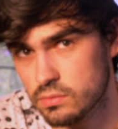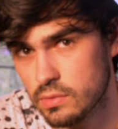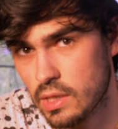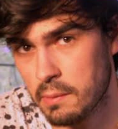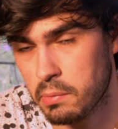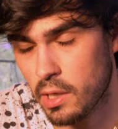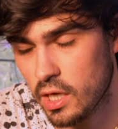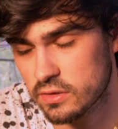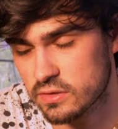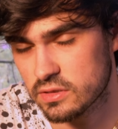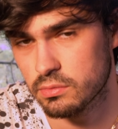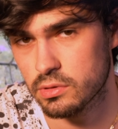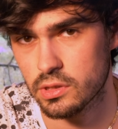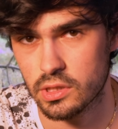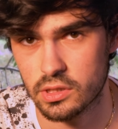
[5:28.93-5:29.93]
a
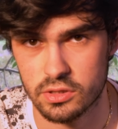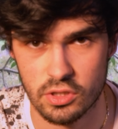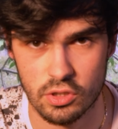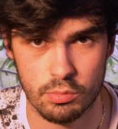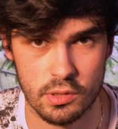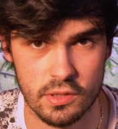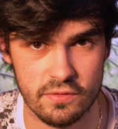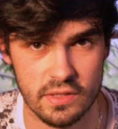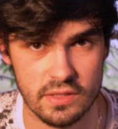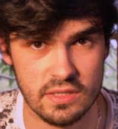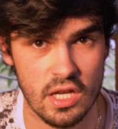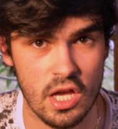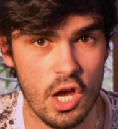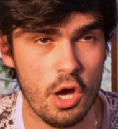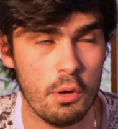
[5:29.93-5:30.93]
possible October event.
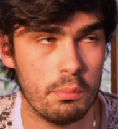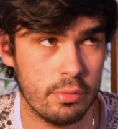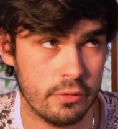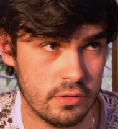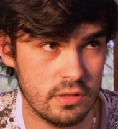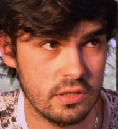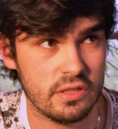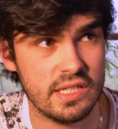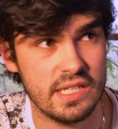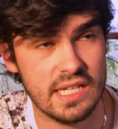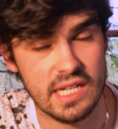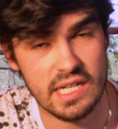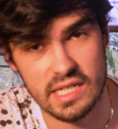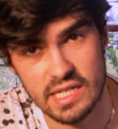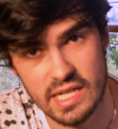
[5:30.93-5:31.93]
But looking
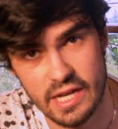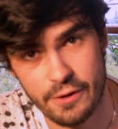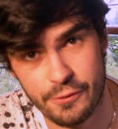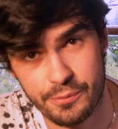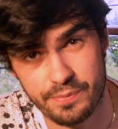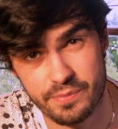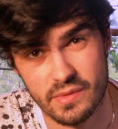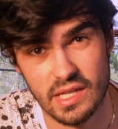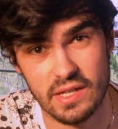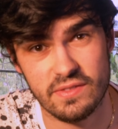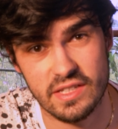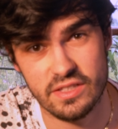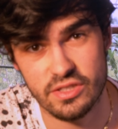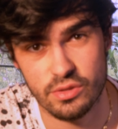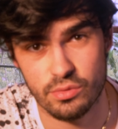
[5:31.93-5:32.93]
at it now, if
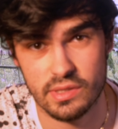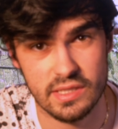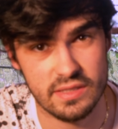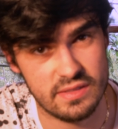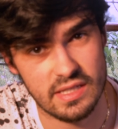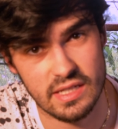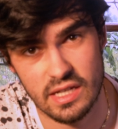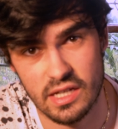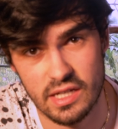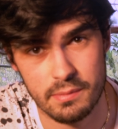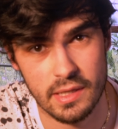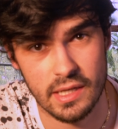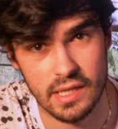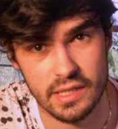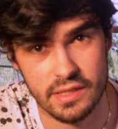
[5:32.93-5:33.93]
they do release that
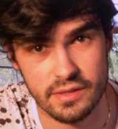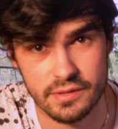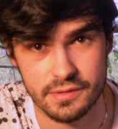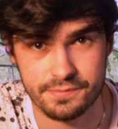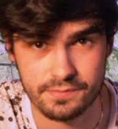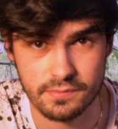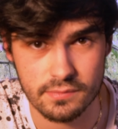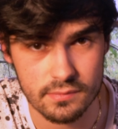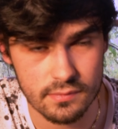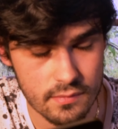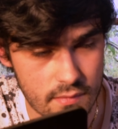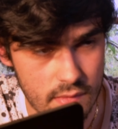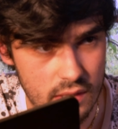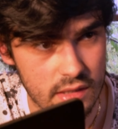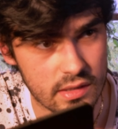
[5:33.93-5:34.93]
iPad
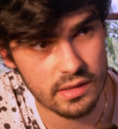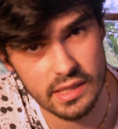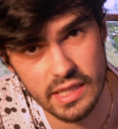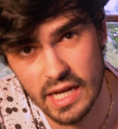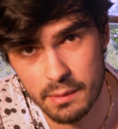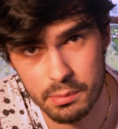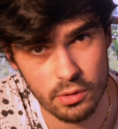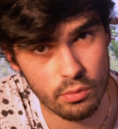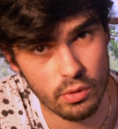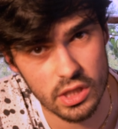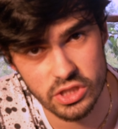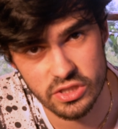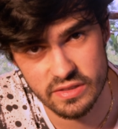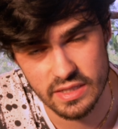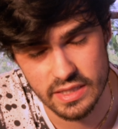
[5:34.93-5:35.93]
and the Apple
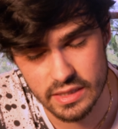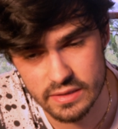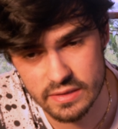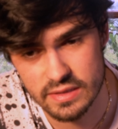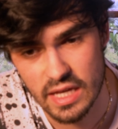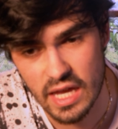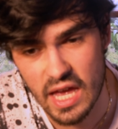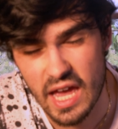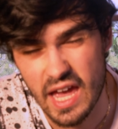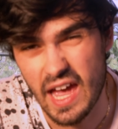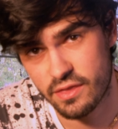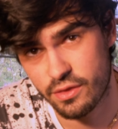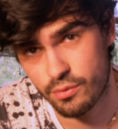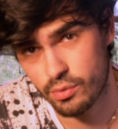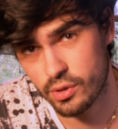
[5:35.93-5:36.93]
Watch 6
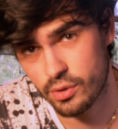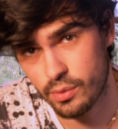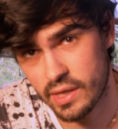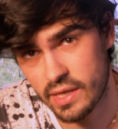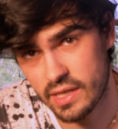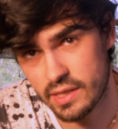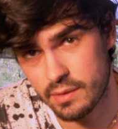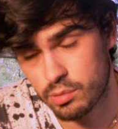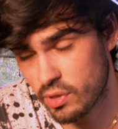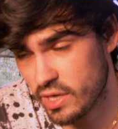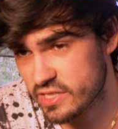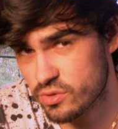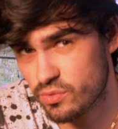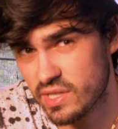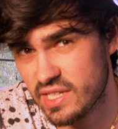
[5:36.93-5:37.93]
through a
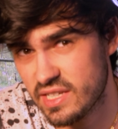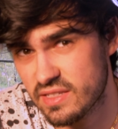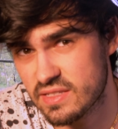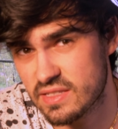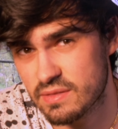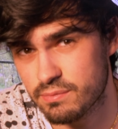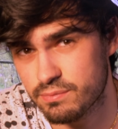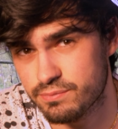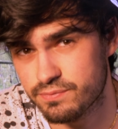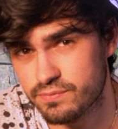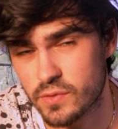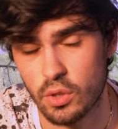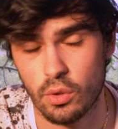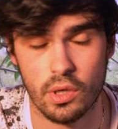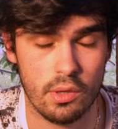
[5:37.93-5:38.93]
press release
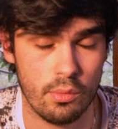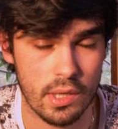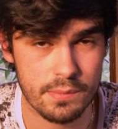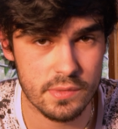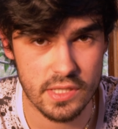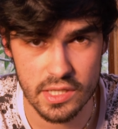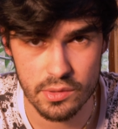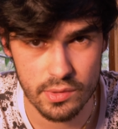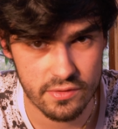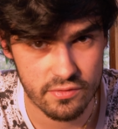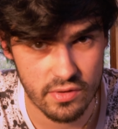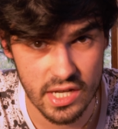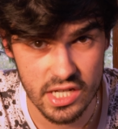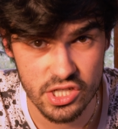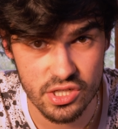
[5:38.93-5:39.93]
or a website
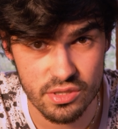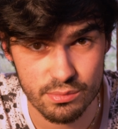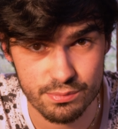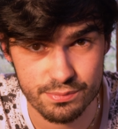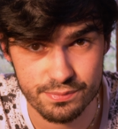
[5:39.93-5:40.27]
refresh,